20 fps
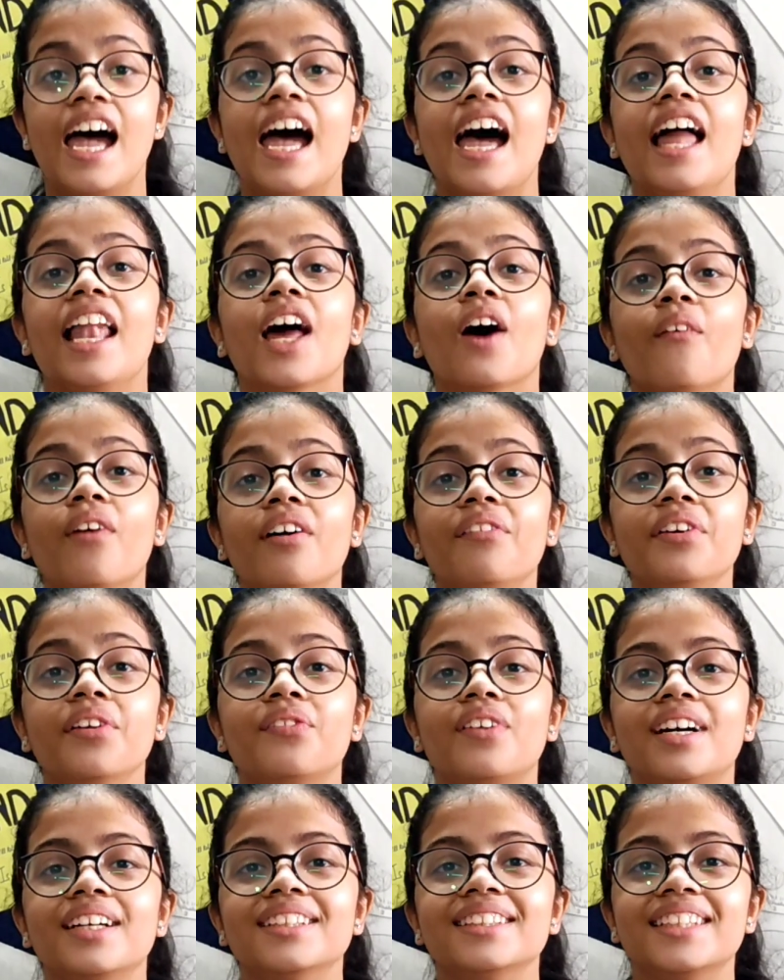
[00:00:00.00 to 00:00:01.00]
Hello
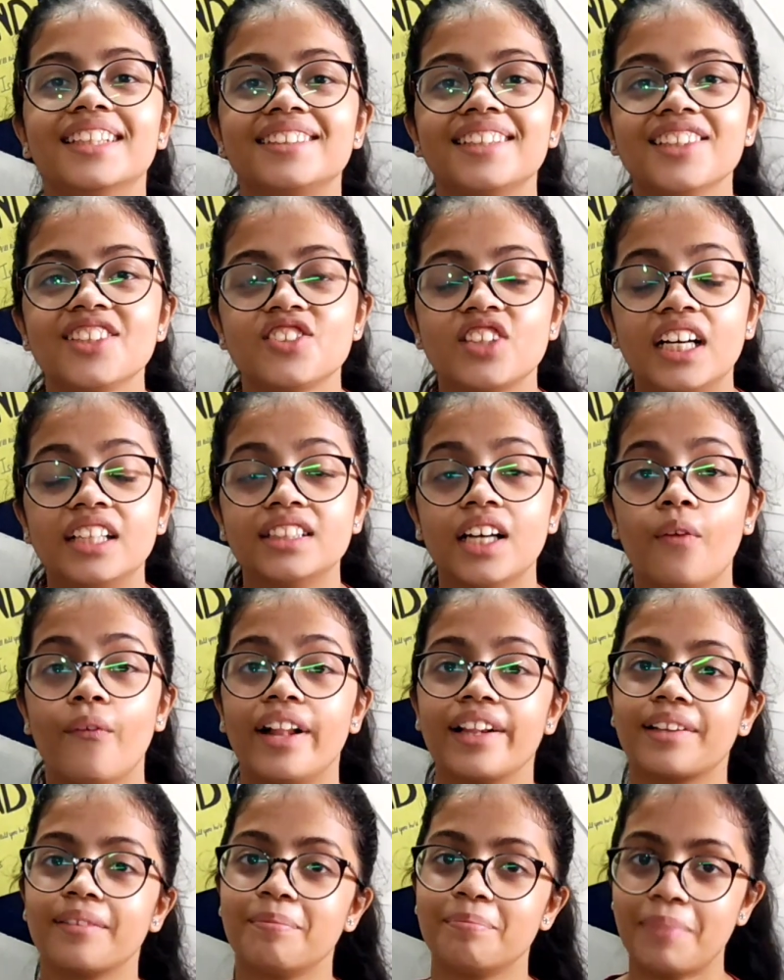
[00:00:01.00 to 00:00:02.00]
everyone, this is Shraddha.
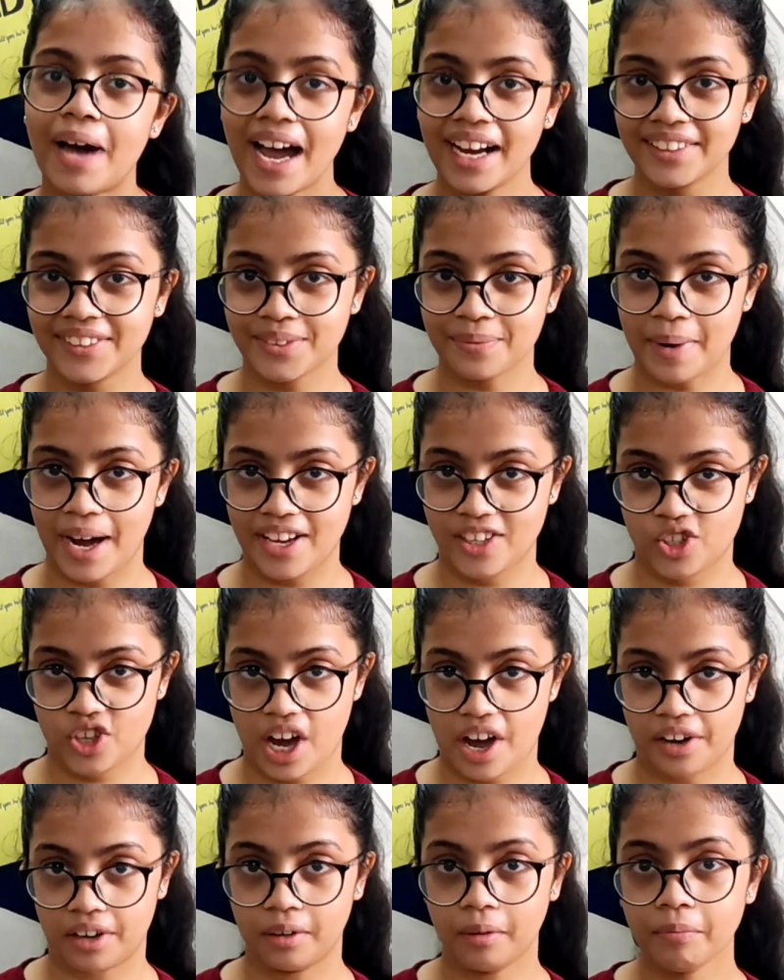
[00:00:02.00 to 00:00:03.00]
Welcome back to my
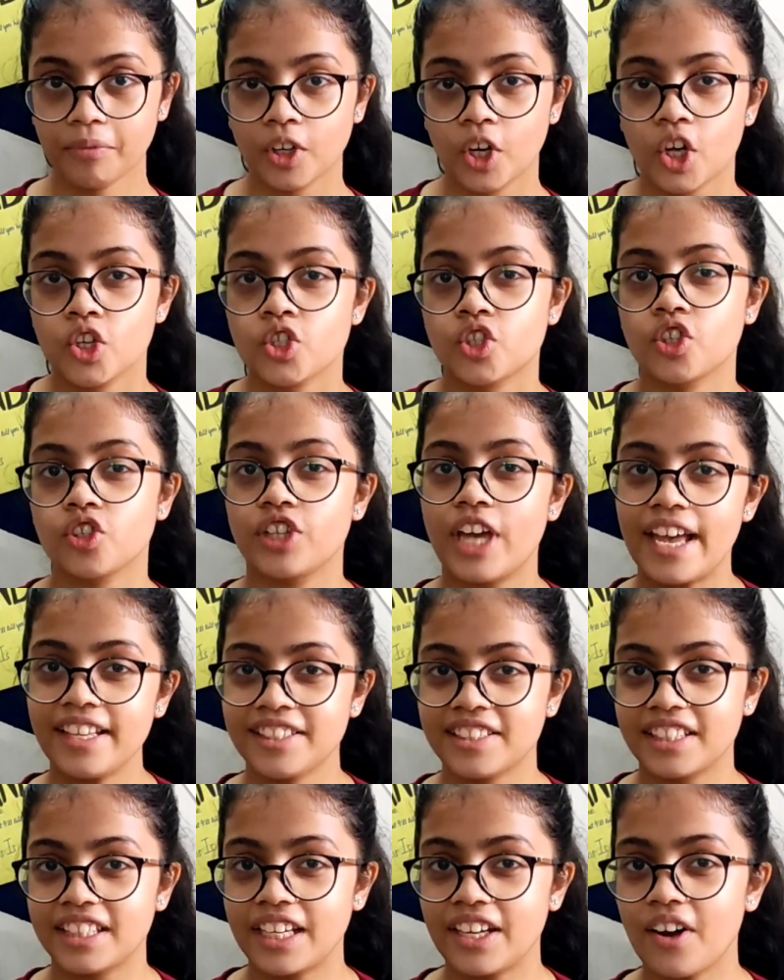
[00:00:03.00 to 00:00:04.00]
channel. So
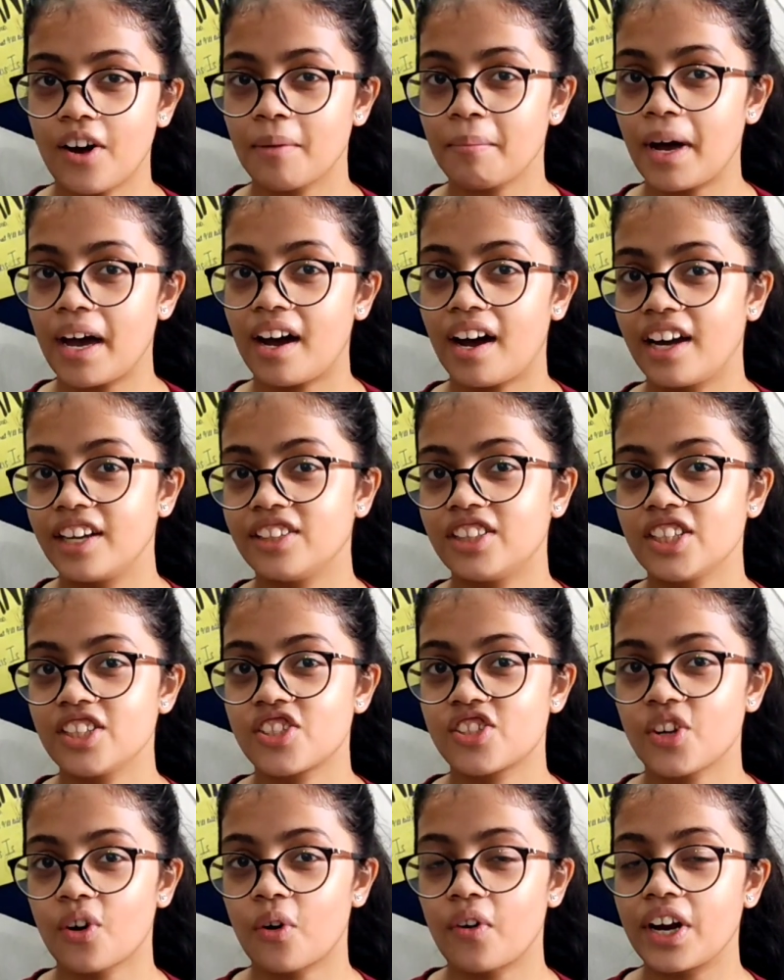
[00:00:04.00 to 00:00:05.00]
yesterday on my IG
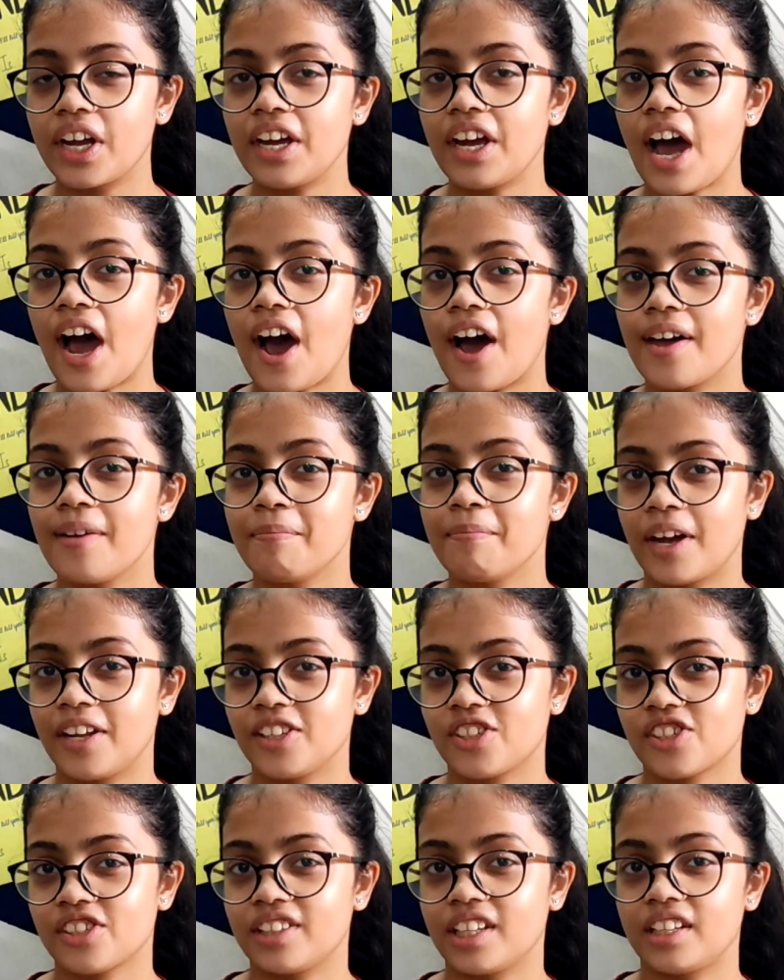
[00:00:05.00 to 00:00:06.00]
story, I
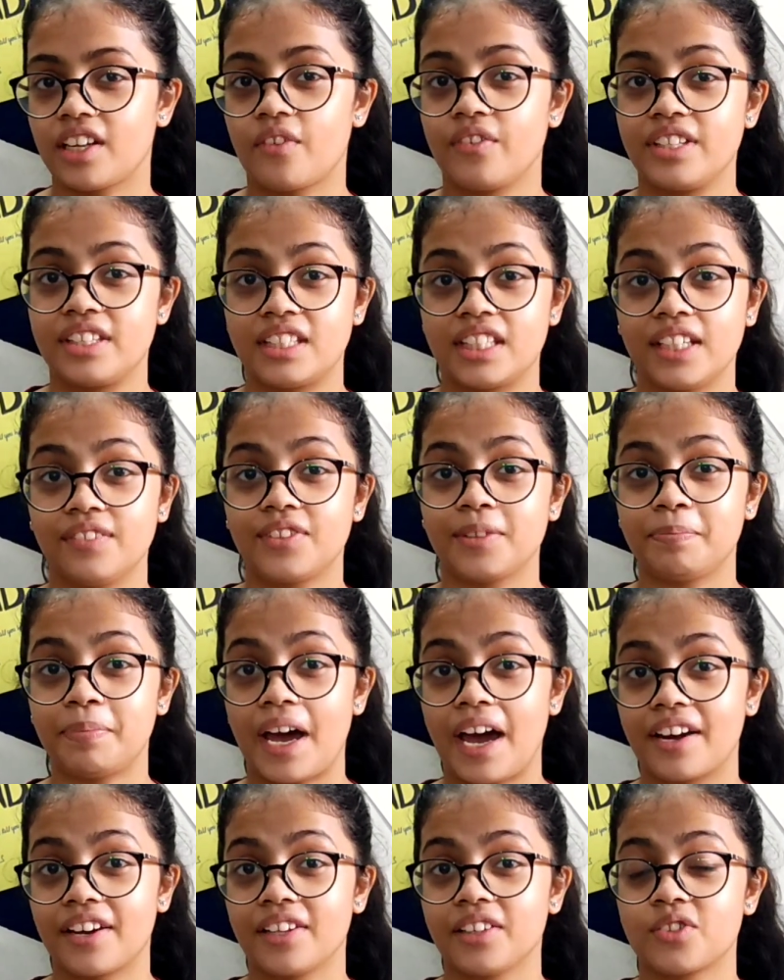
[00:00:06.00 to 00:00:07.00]
mentioned that I received a
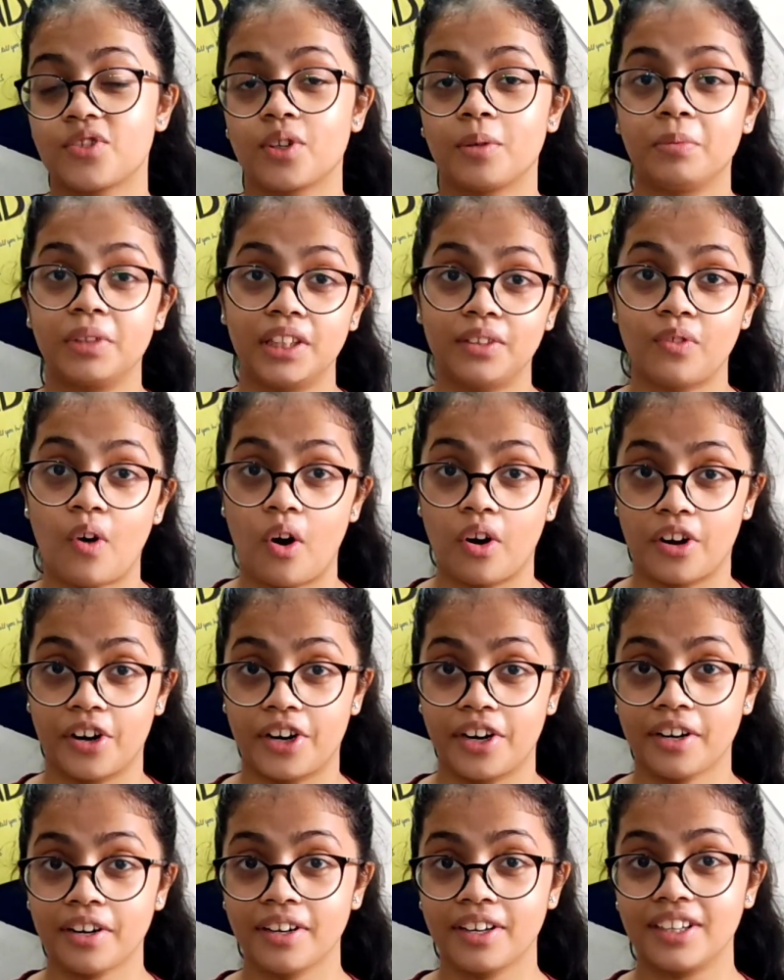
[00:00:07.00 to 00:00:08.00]
package from Leigh
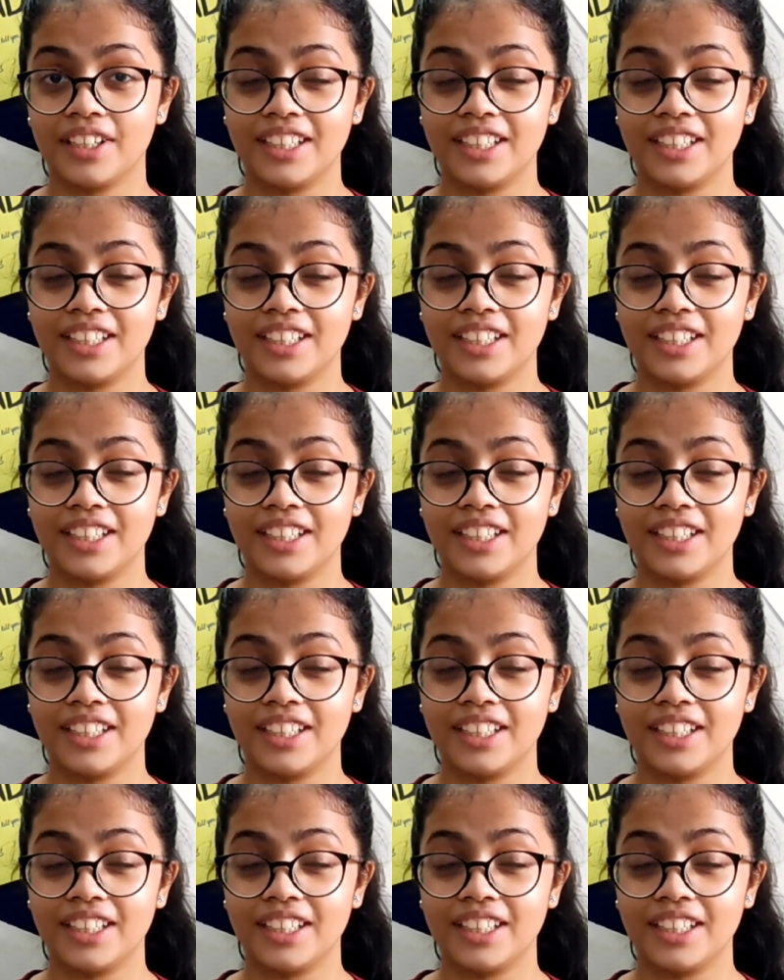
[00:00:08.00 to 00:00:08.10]
Walker.